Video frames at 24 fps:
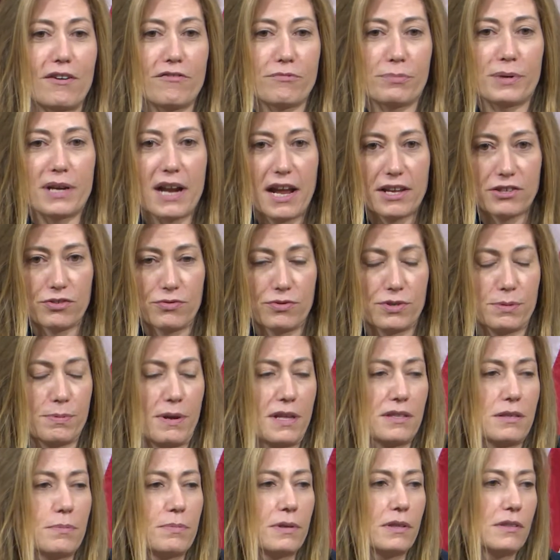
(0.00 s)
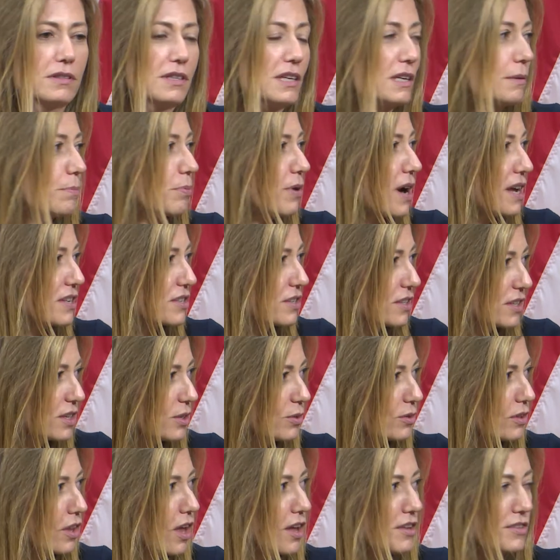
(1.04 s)
government has a responsibility to
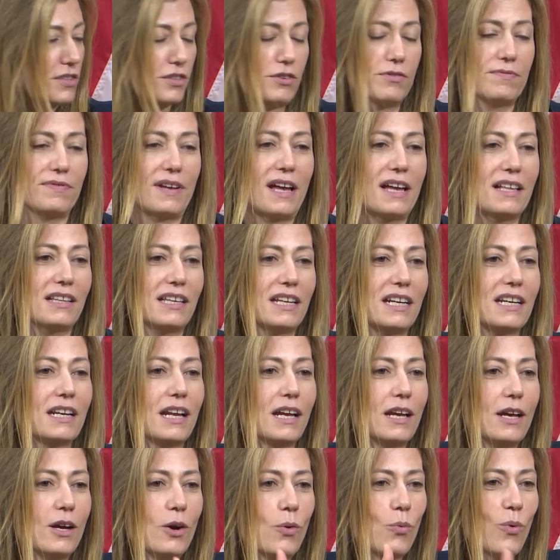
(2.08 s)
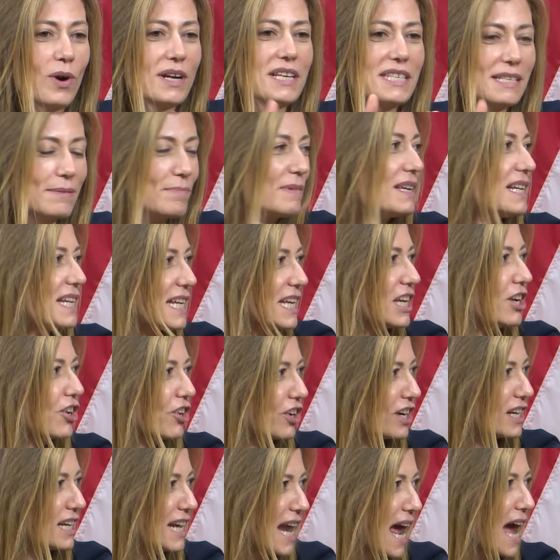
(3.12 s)
prosecute laws that are violated. What does it mean
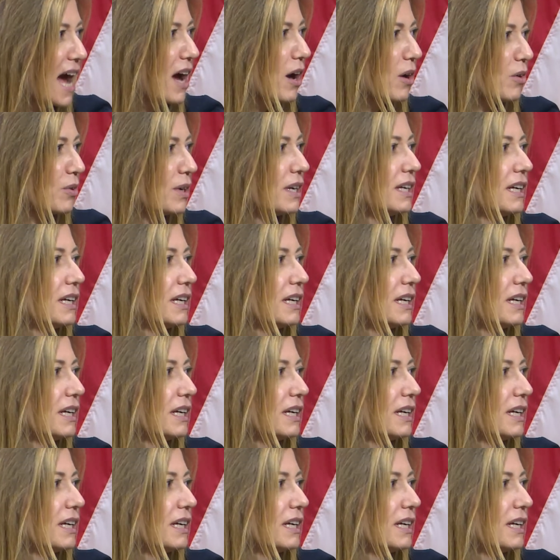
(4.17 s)
here and now?